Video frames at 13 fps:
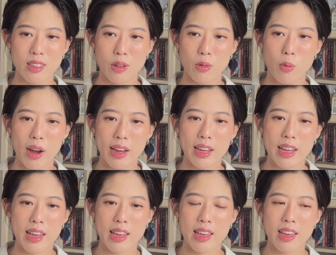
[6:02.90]

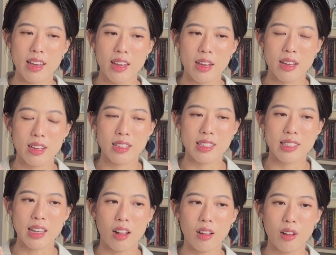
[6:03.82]
YA
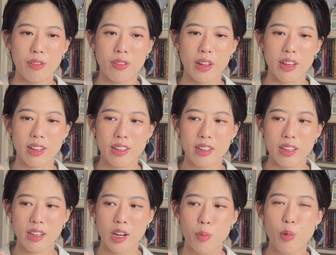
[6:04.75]
style of like
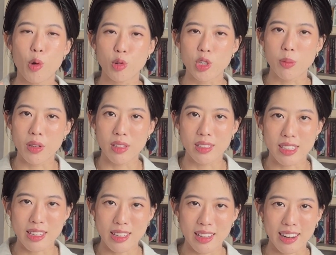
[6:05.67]

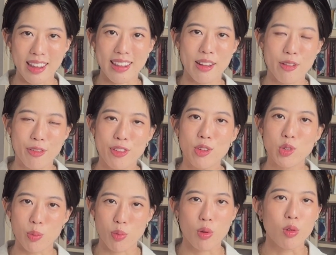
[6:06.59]
approachability. Like it feels
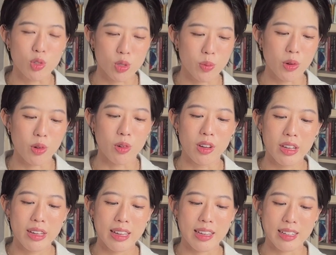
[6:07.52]
approachable
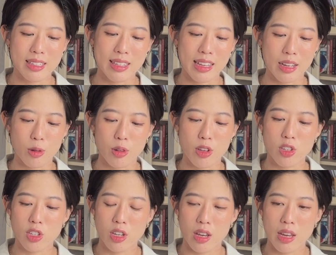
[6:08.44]
in its
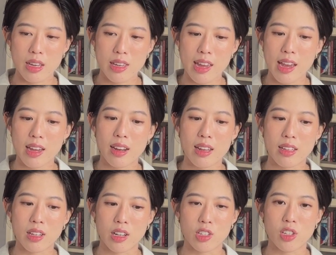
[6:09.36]
language, yet it
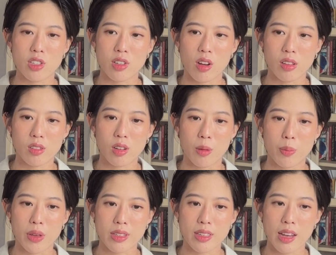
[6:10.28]
touches on
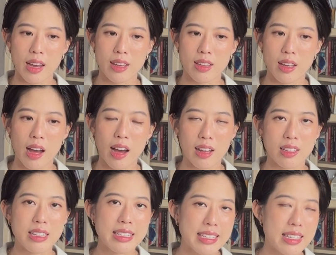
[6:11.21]
topics that I
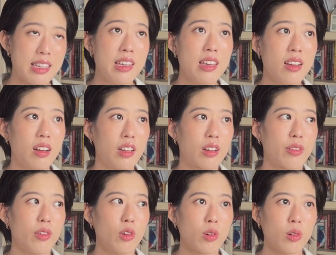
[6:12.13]
hardly see a lot of
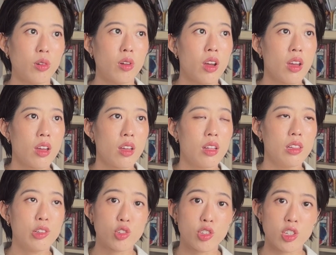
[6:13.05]
local
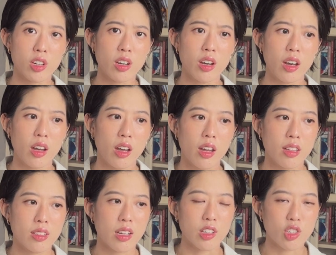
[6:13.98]
literature
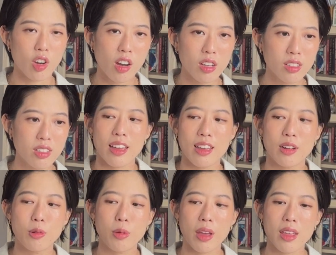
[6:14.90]
touch on, in
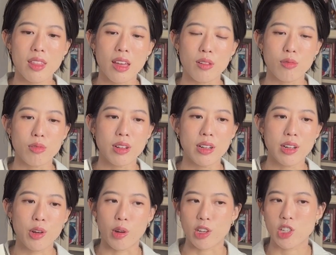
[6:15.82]
a way that really
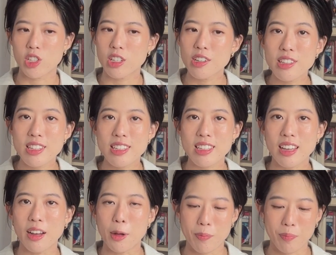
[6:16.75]
questions
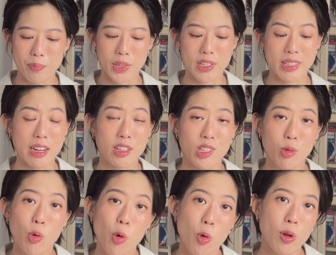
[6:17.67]
the status
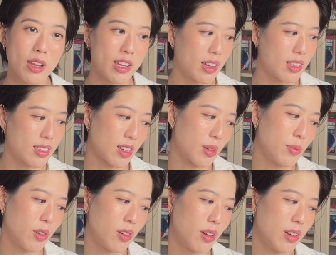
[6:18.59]
quo here in
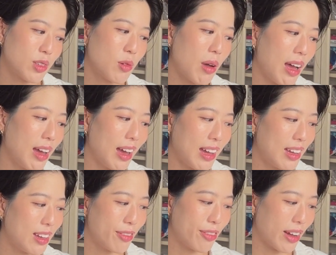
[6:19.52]
Singapore. So
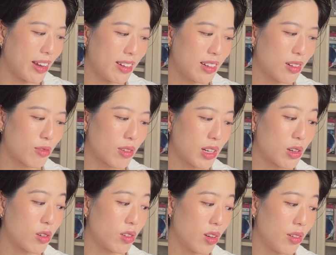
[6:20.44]
I find it a really
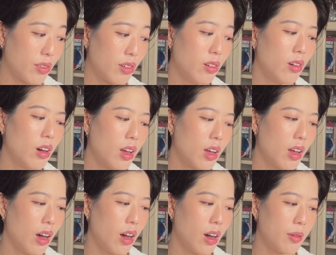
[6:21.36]
good novel,
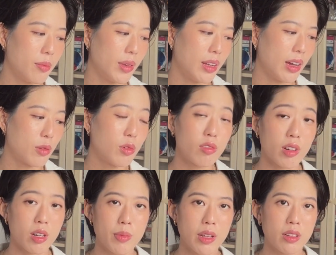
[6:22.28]
and I would
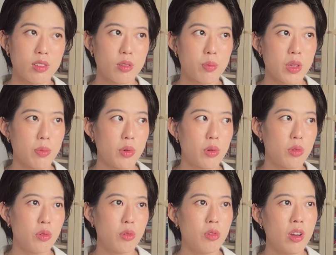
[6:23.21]
recommend it to people
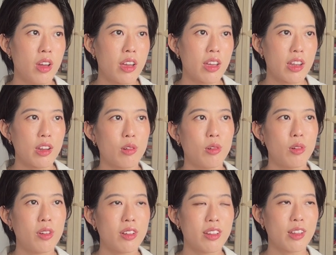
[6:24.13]
who,
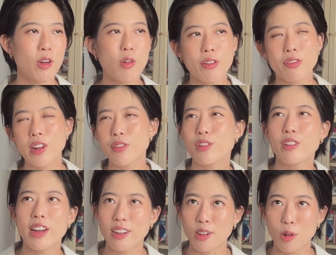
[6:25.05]
I've never
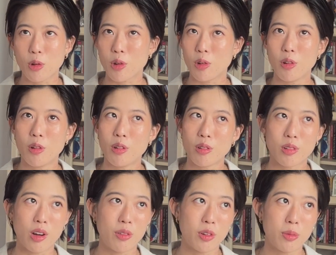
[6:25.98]
read a local
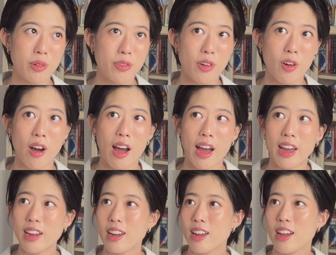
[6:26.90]
novel before.
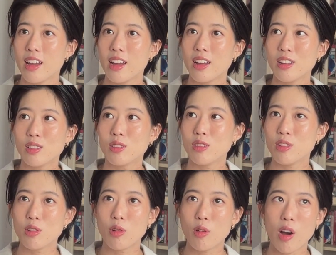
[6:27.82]

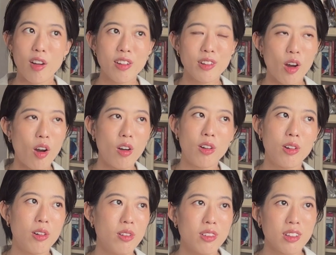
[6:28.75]
Aren't
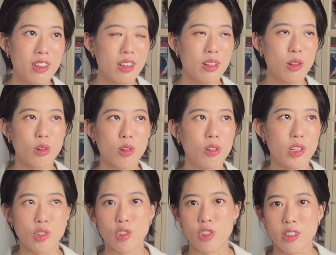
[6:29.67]
all local
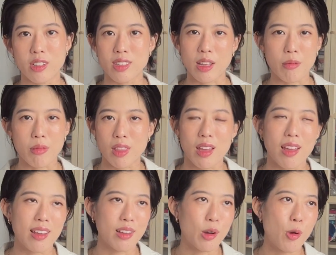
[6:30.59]
literature the same
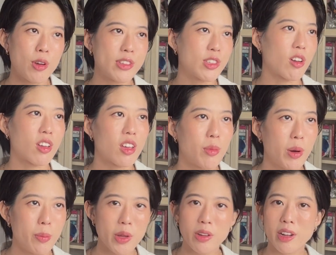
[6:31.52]
thing? Always talking
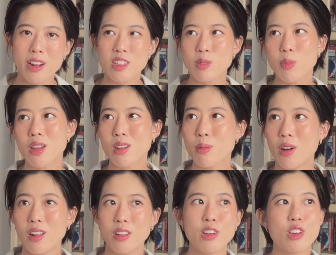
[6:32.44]
about buildings being
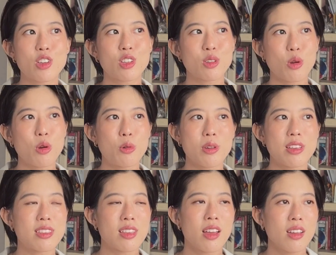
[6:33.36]
demolished,
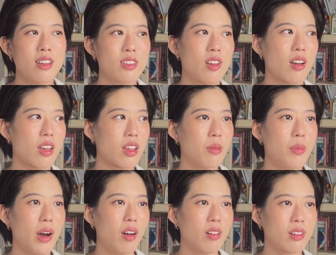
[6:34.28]
always talking
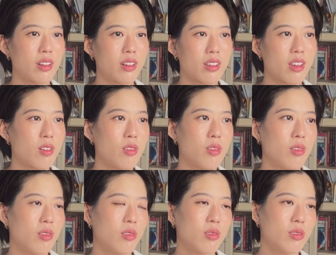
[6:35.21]
about,
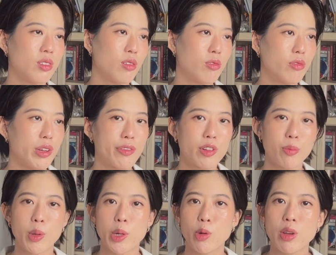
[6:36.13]
the rift
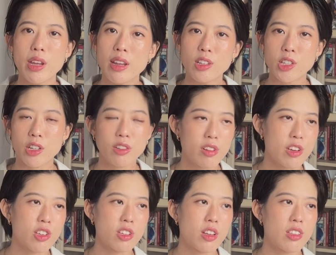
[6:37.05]
between
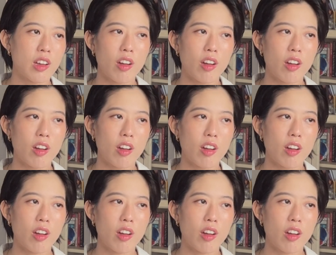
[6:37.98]
generations.